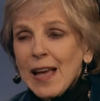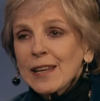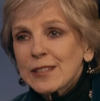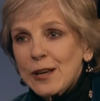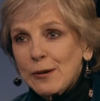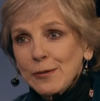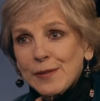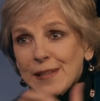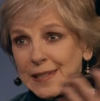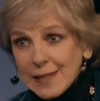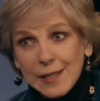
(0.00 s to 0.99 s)
So
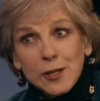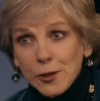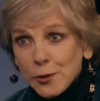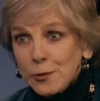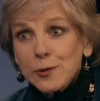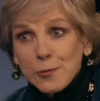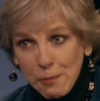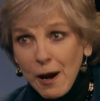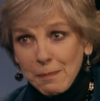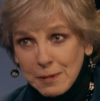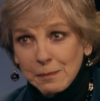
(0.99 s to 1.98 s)
this is a huge
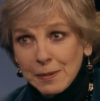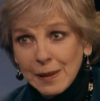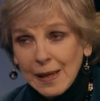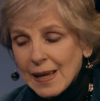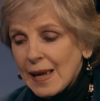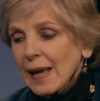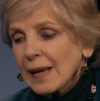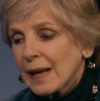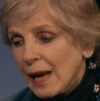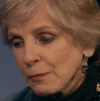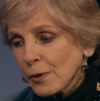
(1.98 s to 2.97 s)
problem,
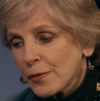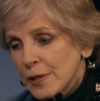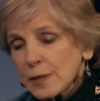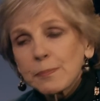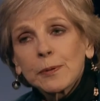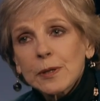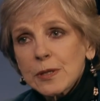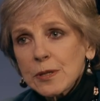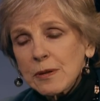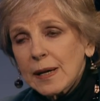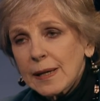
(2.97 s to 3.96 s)
and I wrote this book to
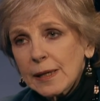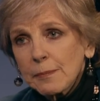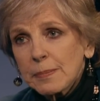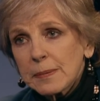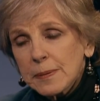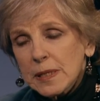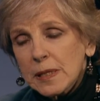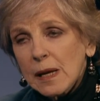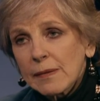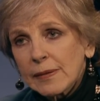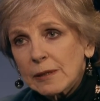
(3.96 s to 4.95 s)
try to help people
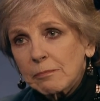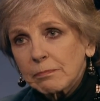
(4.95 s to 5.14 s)
solve it.